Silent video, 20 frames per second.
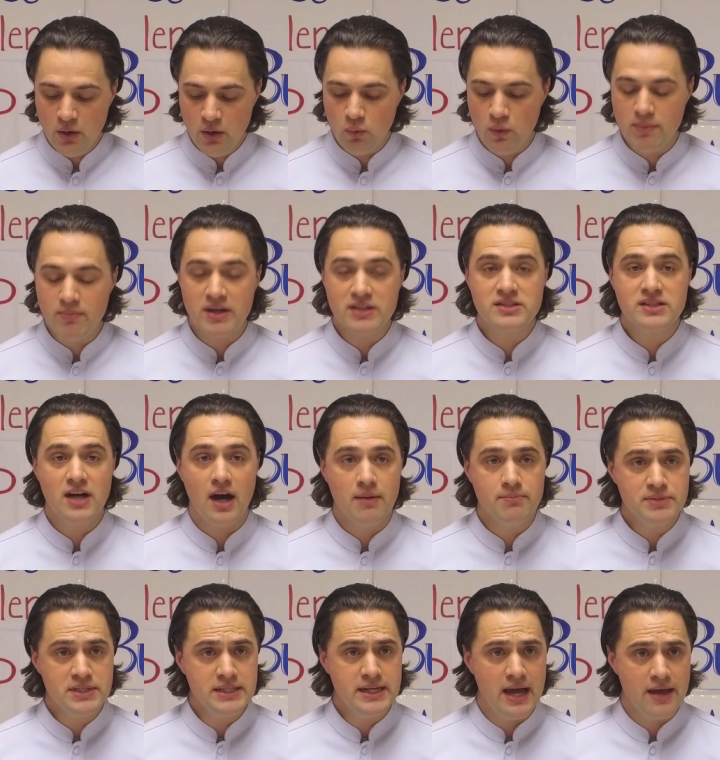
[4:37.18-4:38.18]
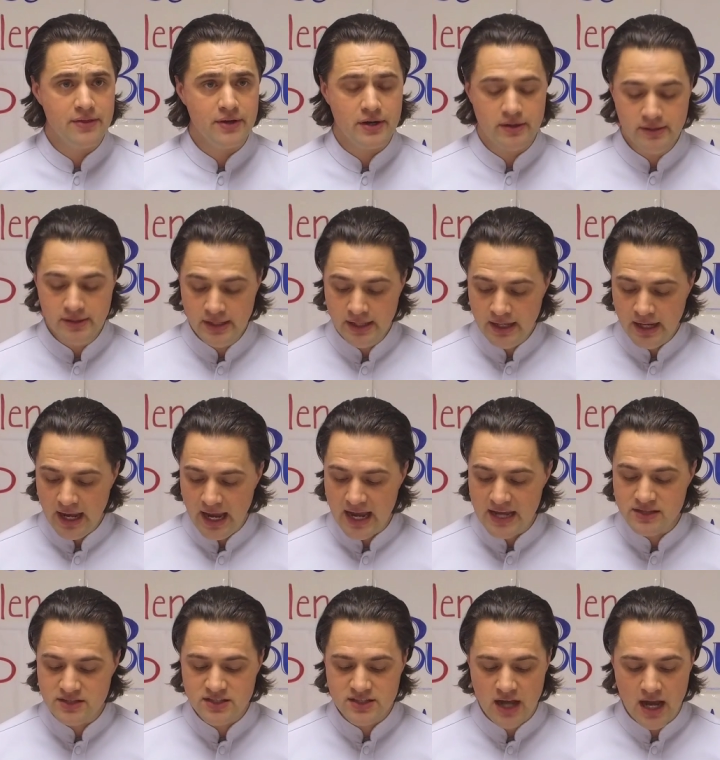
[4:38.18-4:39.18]
We must come together
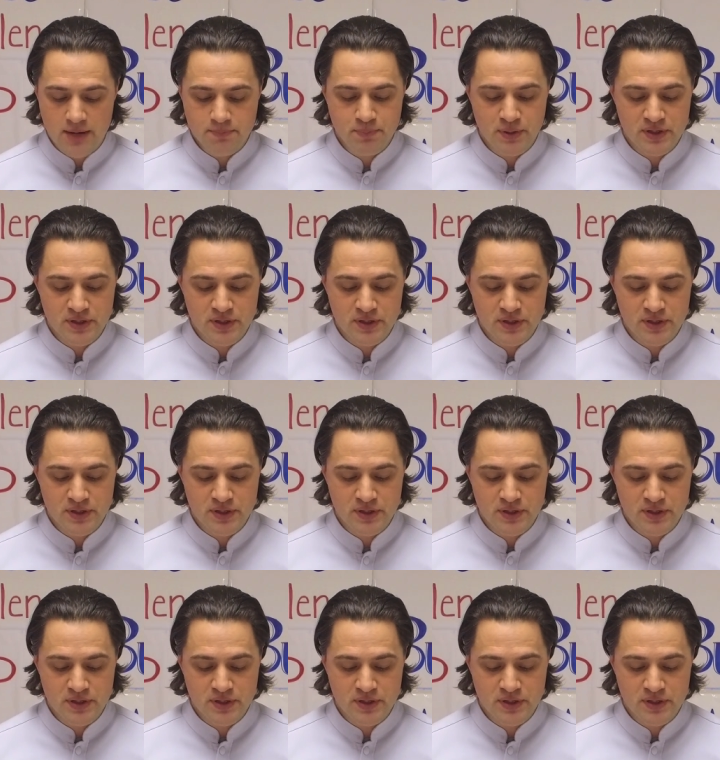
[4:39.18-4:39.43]
and sign